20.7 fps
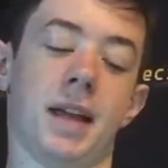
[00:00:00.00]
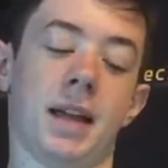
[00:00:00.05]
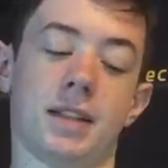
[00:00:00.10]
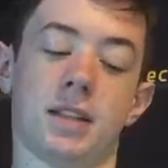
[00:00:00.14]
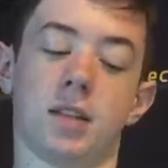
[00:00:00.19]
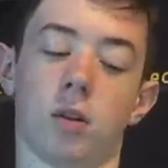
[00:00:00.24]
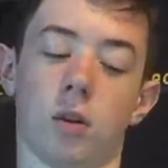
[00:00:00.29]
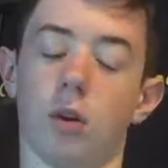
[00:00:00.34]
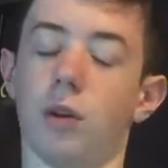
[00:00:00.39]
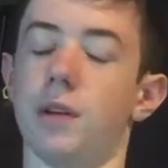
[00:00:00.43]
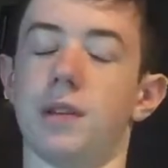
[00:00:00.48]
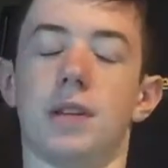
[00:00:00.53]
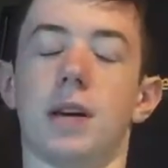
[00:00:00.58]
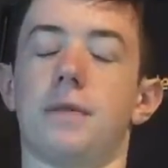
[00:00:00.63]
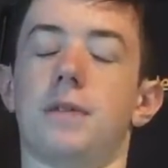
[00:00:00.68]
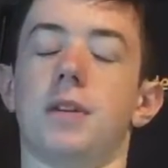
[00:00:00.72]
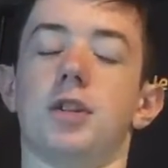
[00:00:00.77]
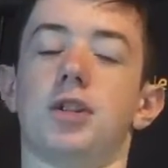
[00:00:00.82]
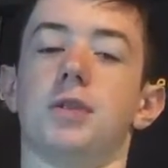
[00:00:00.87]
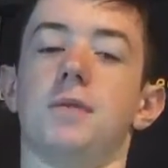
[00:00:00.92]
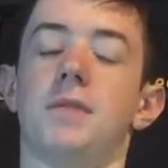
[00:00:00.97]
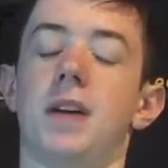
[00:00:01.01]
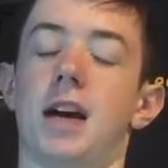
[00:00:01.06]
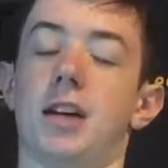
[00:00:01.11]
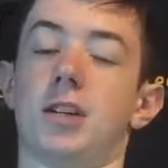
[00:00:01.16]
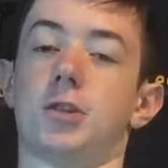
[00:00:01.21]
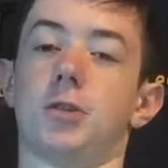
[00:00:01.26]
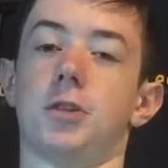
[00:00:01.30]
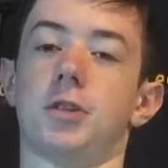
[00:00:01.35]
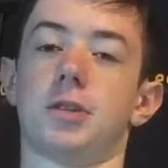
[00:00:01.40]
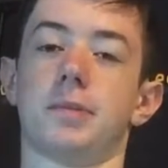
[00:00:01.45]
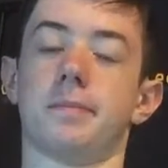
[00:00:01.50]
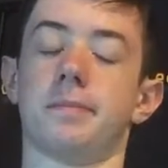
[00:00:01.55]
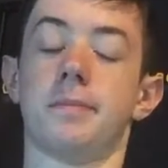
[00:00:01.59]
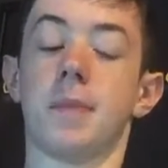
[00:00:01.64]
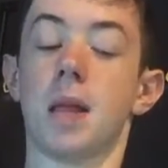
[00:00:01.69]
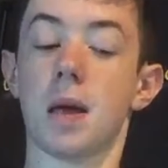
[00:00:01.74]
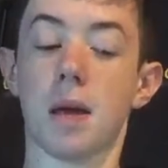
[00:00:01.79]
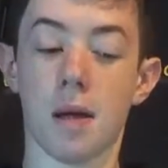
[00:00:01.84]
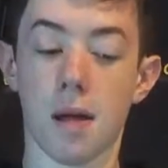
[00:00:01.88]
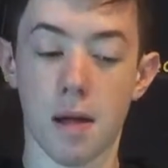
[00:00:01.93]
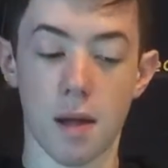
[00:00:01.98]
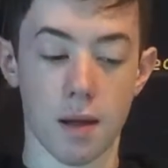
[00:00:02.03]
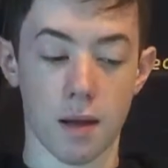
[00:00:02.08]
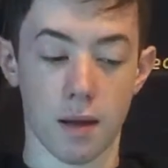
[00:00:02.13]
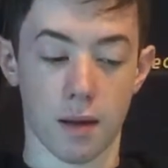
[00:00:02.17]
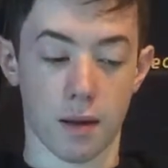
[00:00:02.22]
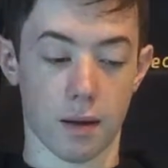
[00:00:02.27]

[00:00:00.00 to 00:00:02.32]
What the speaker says: That's literally the definition of nationalism.